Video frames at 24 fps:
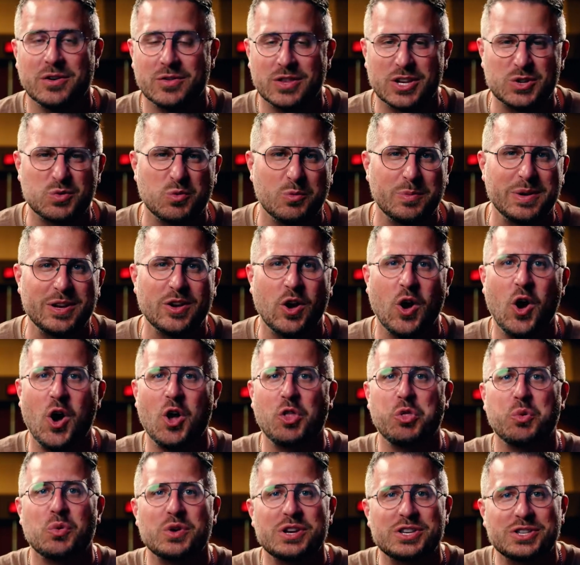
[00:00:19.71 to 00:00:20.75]
This will be all
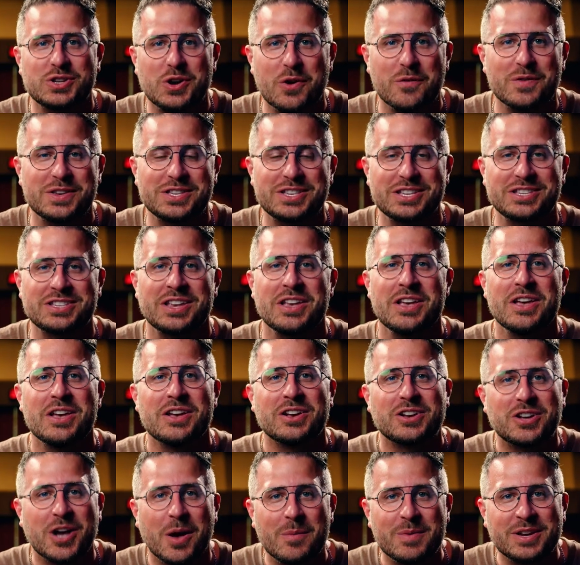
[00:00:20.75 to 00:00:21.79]
three services
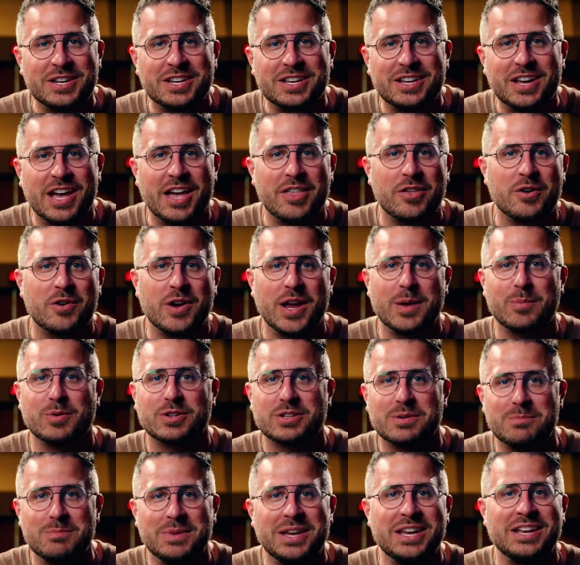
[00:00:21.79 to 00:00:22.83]
coming together, able
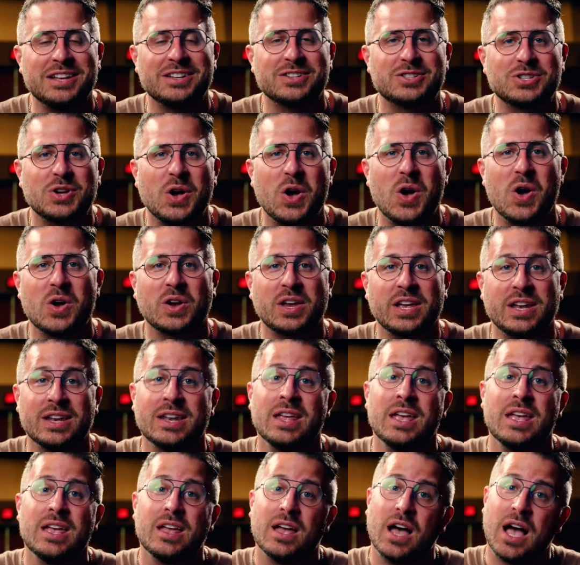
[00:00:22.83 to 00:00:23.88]
to meet and talk. And
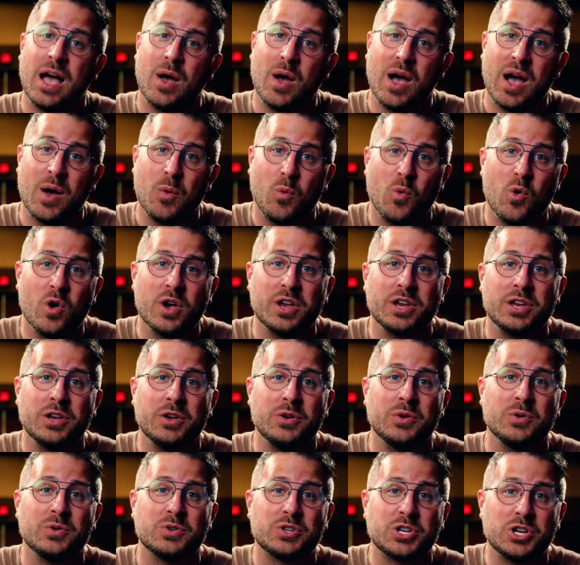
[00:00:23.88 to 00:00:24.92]
I want
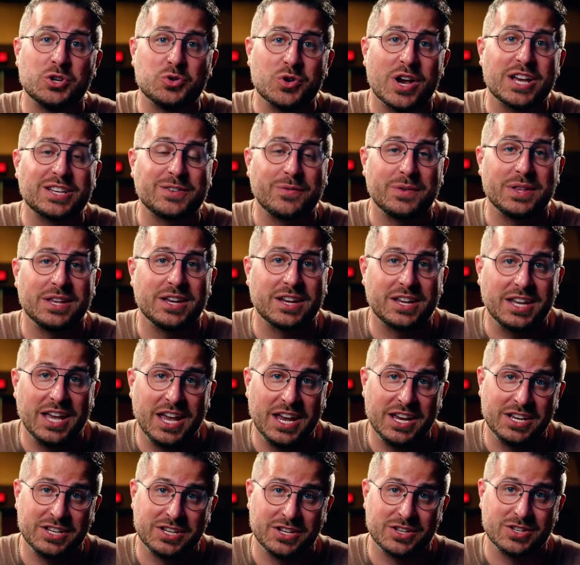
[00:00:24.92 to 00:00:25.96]
you to dress for the
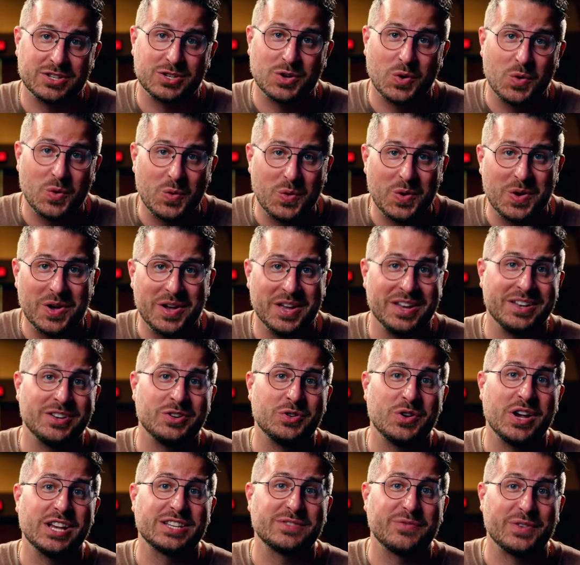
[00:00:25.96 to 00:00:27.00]
occasion. So one,
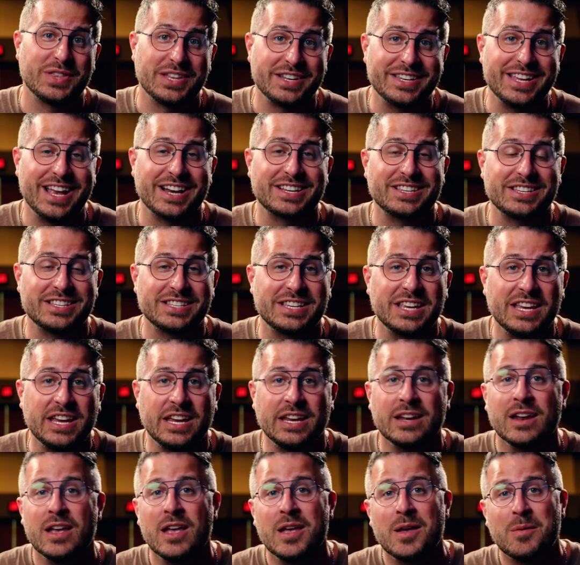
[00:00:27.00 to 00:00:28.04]
dress for the Texas
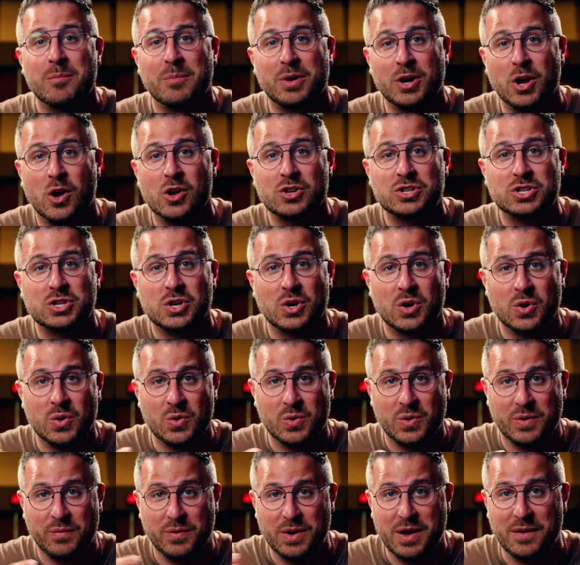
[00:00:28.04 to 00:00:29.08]
heat, but
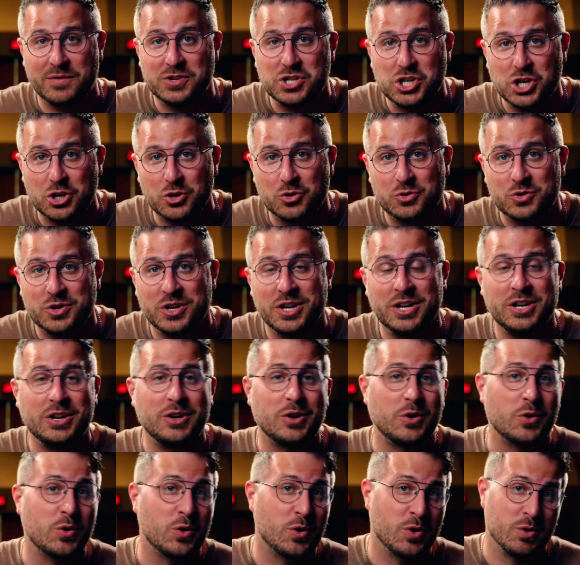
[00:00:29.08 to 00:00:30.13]
also if you have children
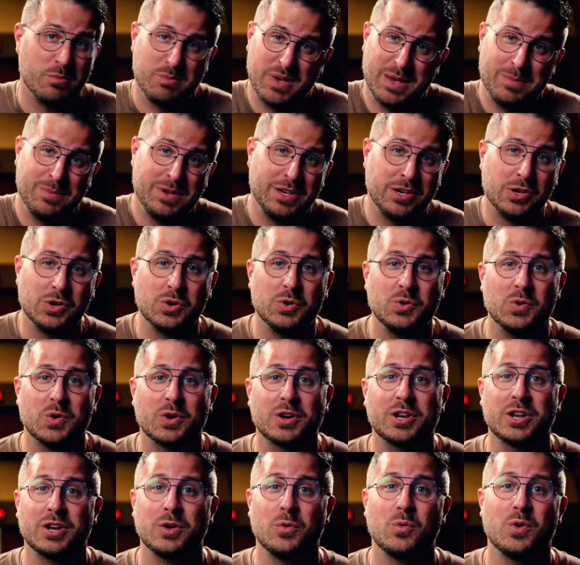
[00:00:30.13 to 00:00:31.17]
or maybe you are
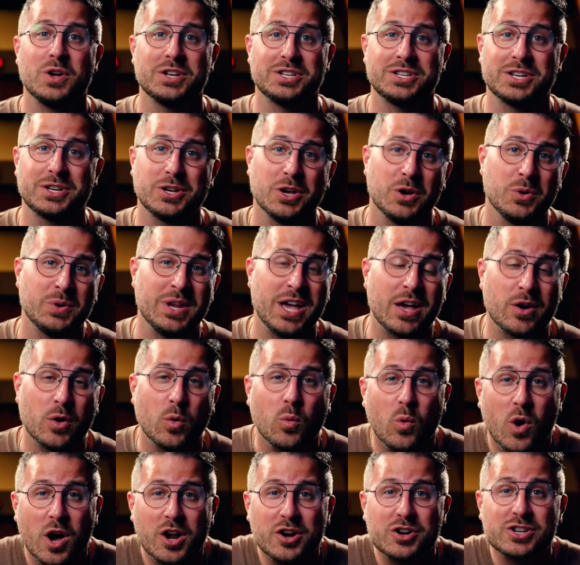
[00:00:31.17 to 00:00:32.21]
going to want to go down a
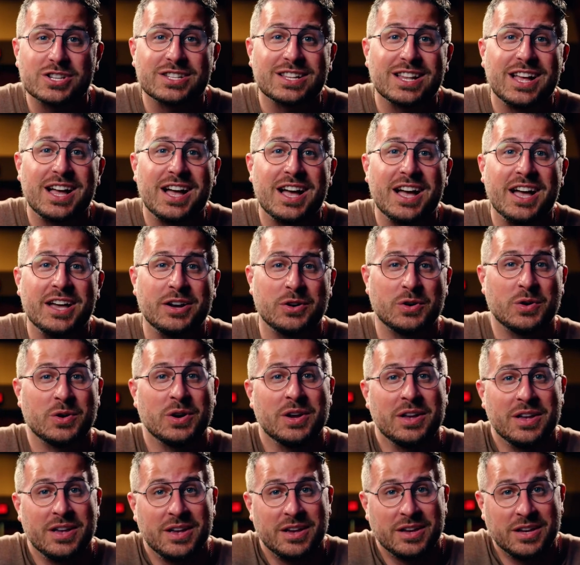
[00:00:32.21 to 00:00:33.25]
water slide or
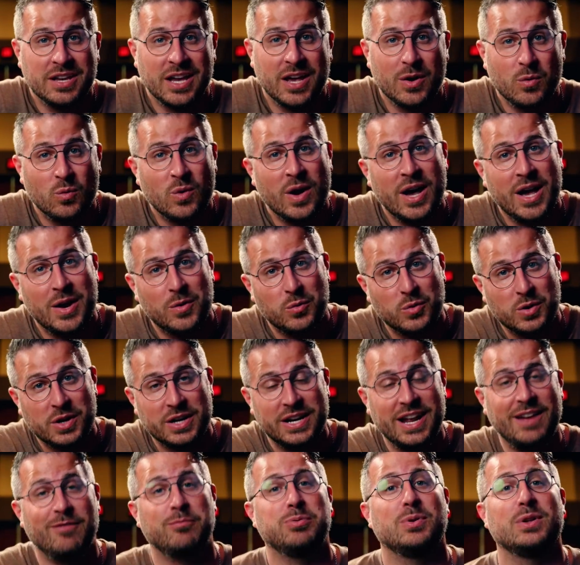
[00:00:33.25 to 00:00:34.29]
get wet, we're going
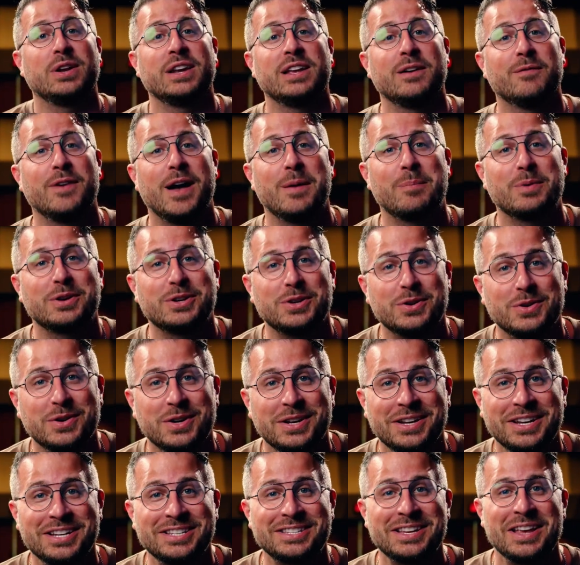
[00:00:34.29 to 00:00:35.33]
to have plenty of
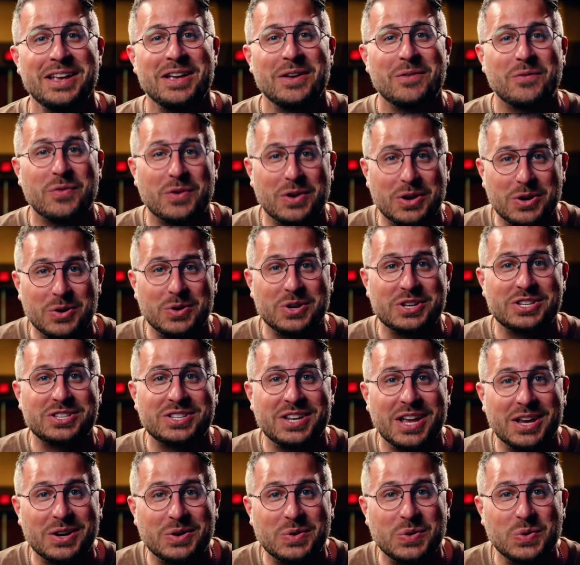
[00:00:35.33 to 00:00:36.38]
opportunities for you to
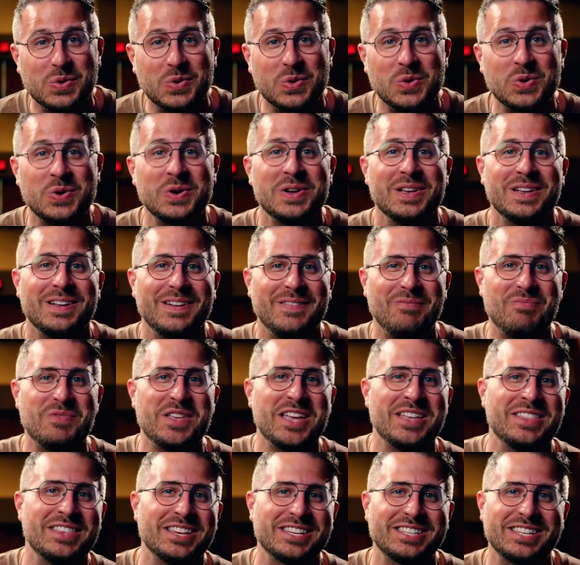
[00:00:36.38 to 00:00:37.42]
stay cool
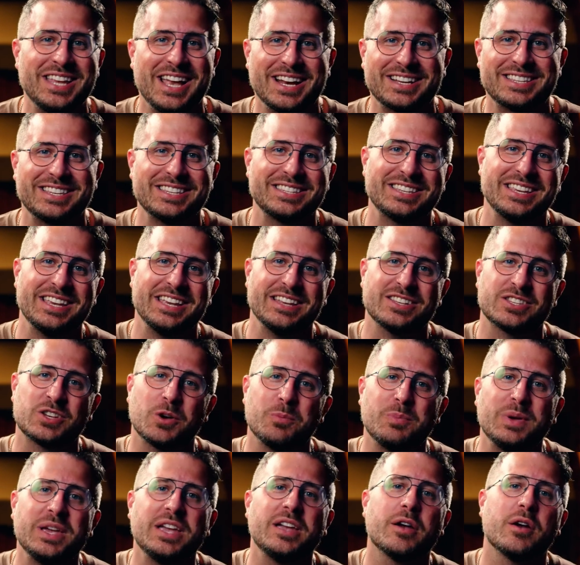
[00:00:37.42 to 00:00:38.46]
in this Texas heat. So
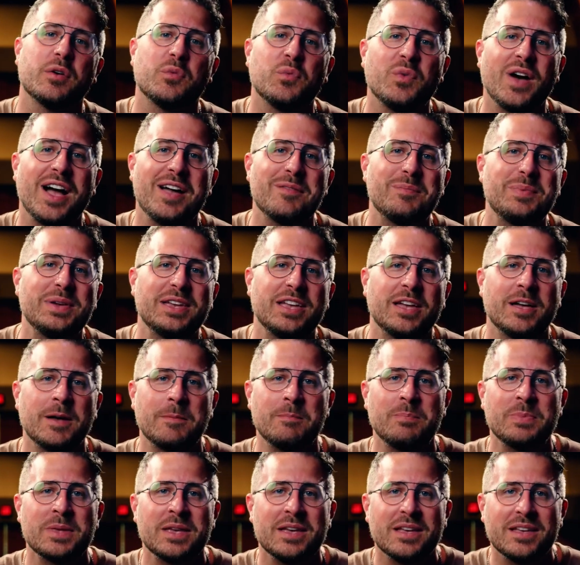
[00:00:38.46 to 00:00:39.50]
be here at 5 p.m.